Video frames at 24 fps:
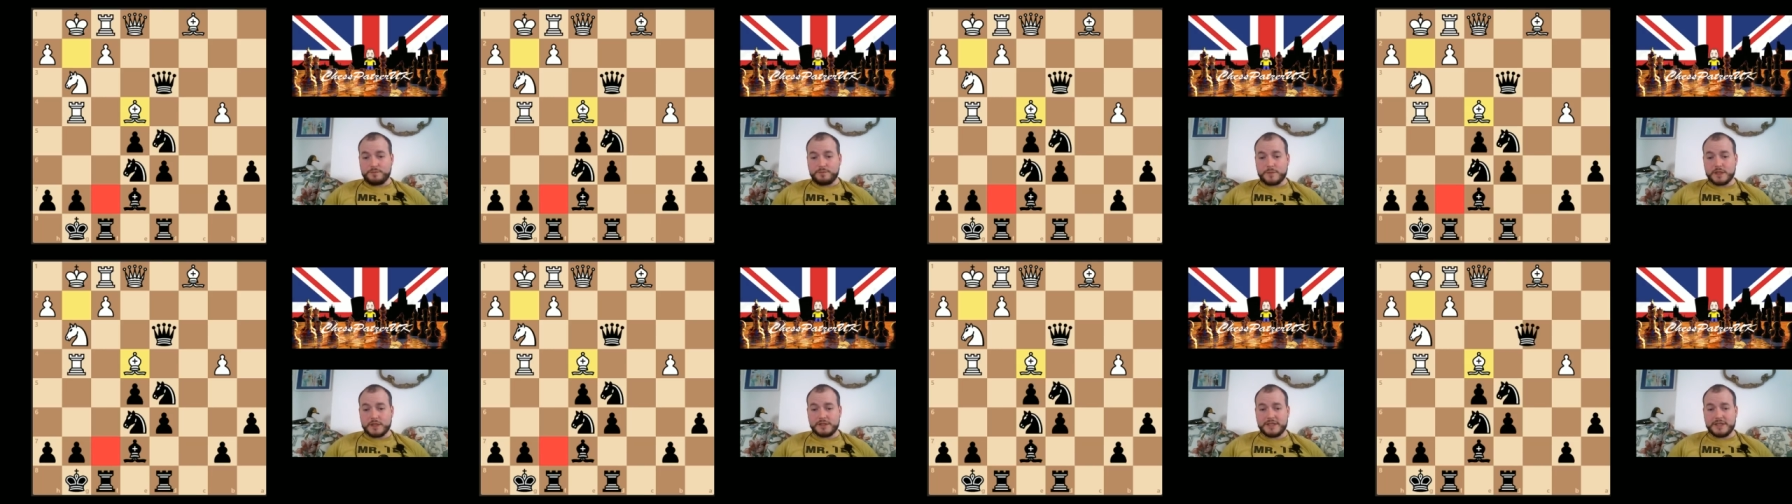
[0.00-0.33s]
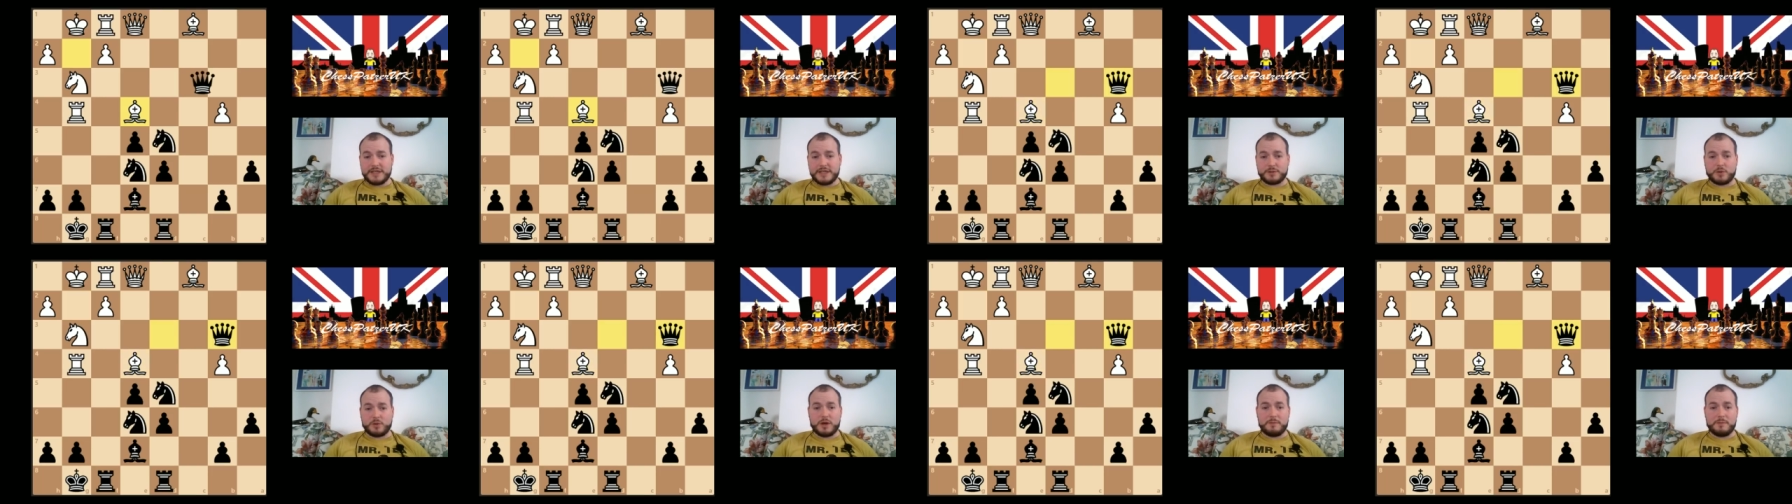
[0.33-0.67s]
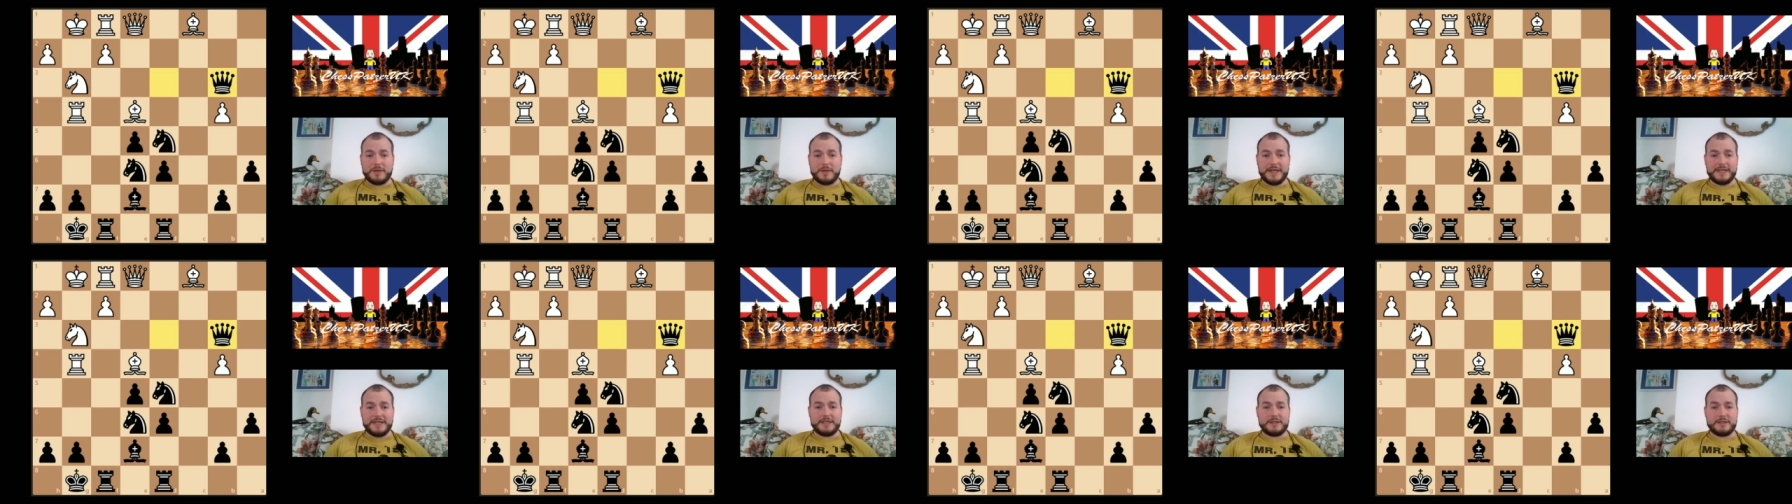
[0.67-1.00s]
So that's why I
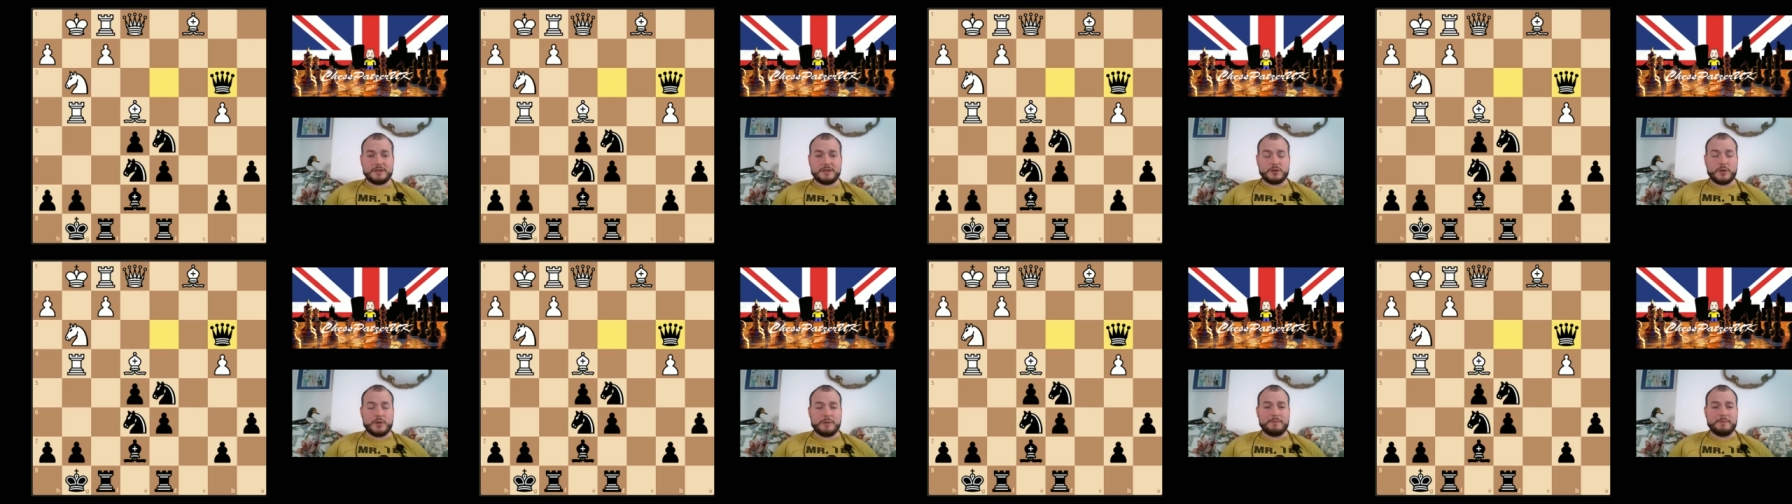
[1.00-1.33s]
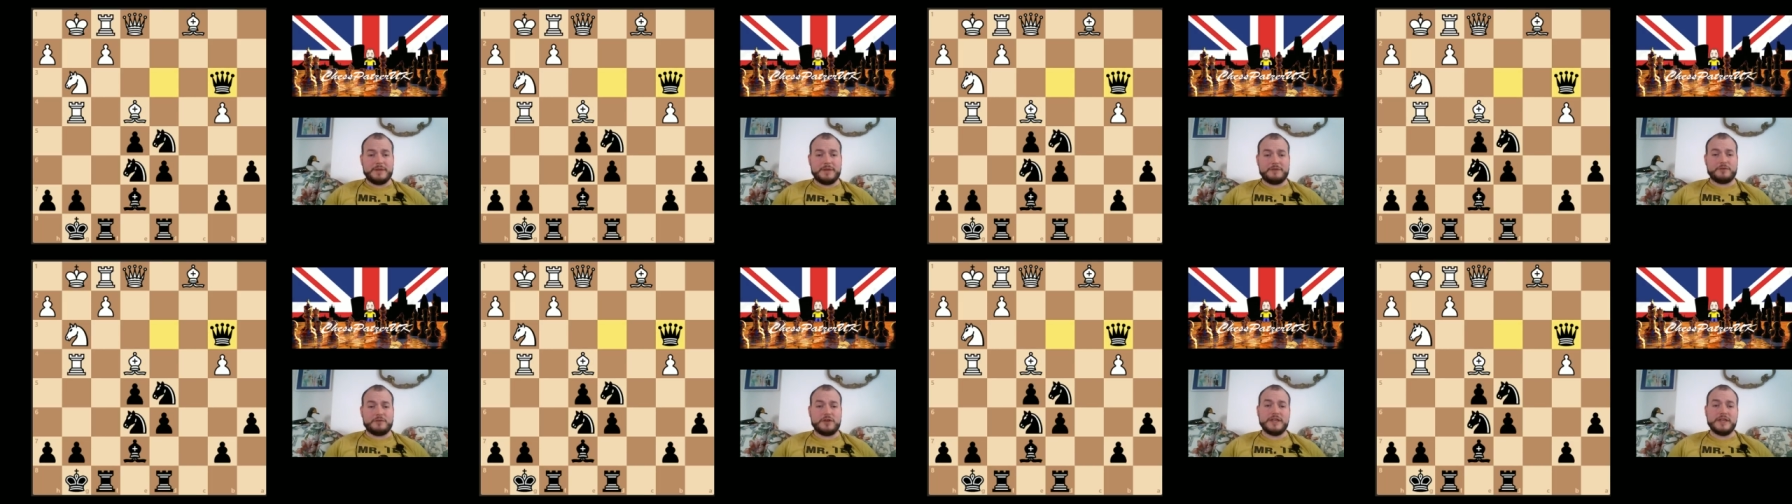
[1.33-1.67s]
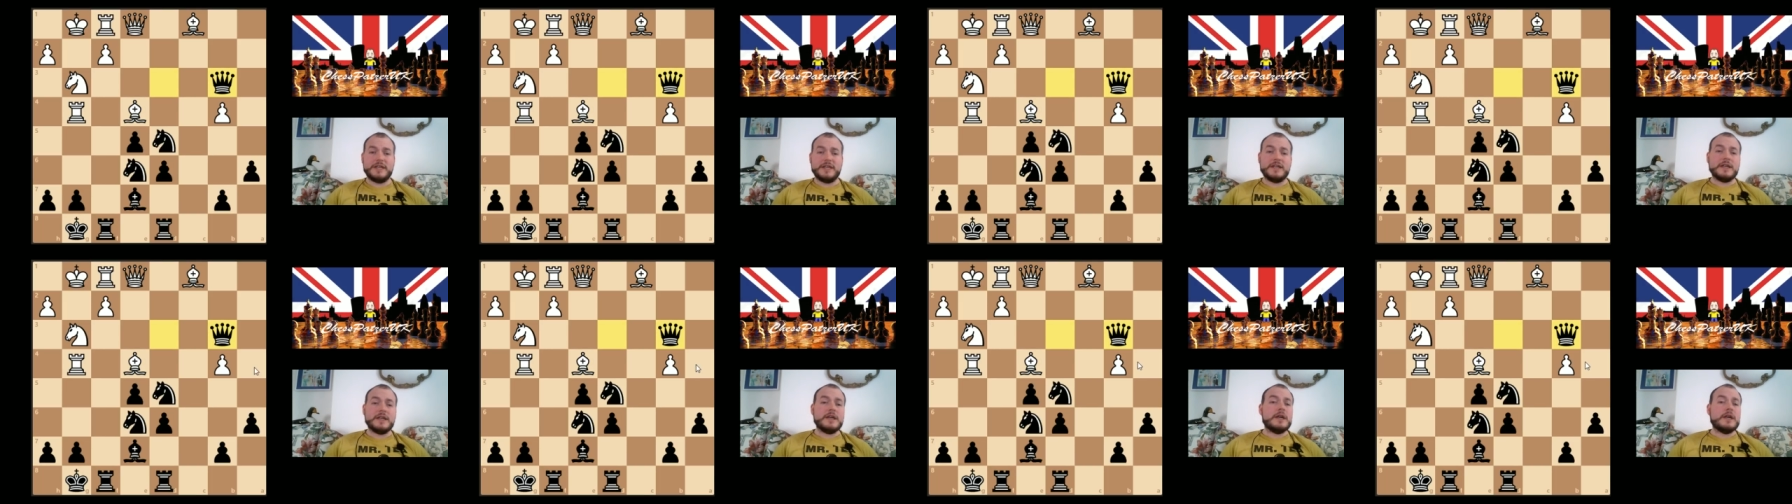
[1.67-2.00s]
played queen b3.
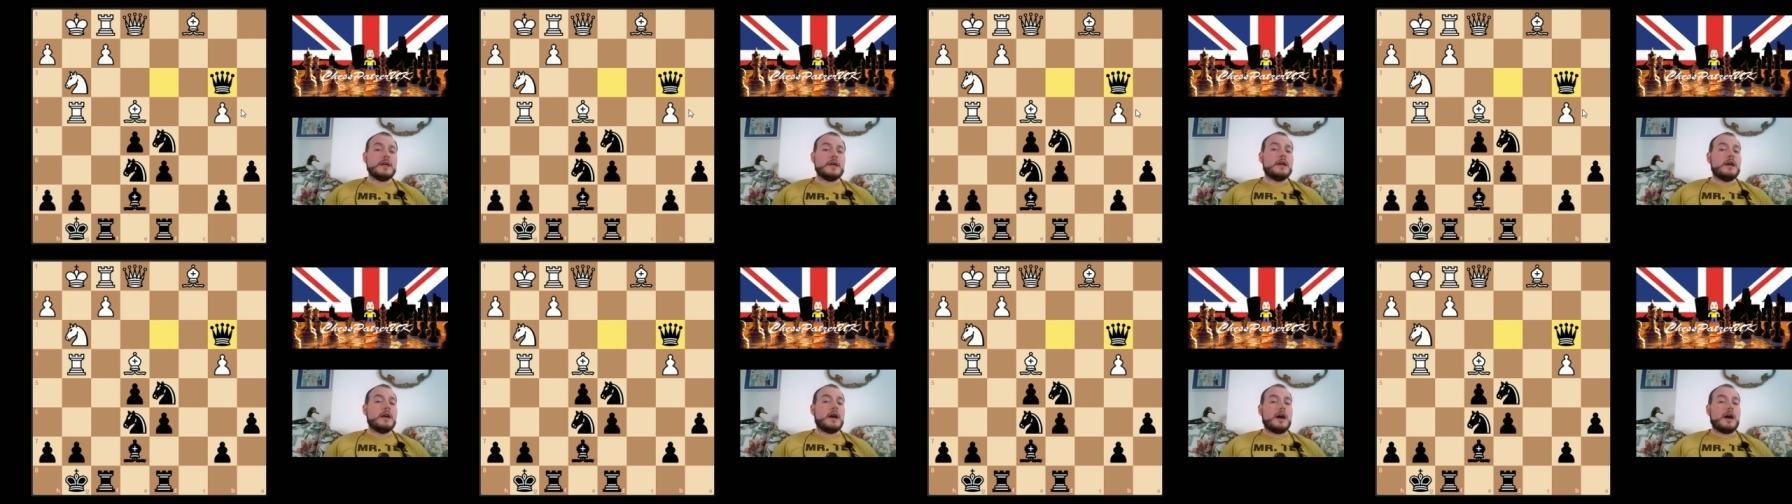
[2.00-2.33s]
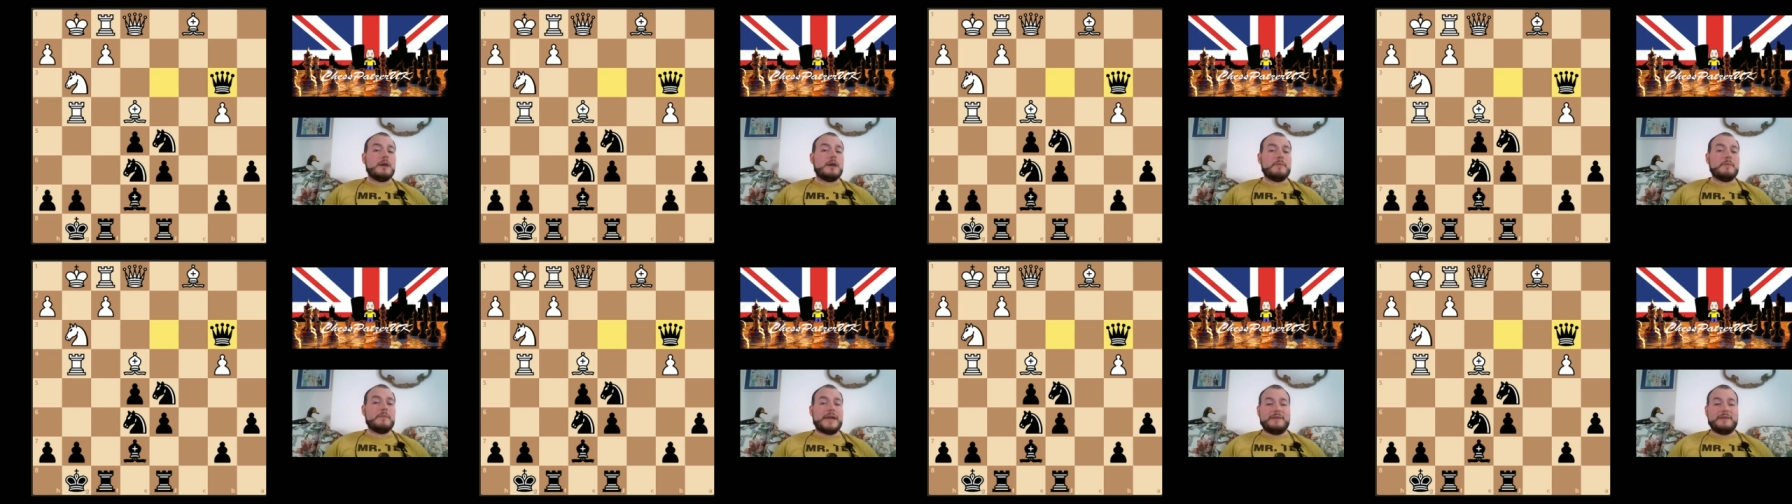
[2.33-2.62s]
I may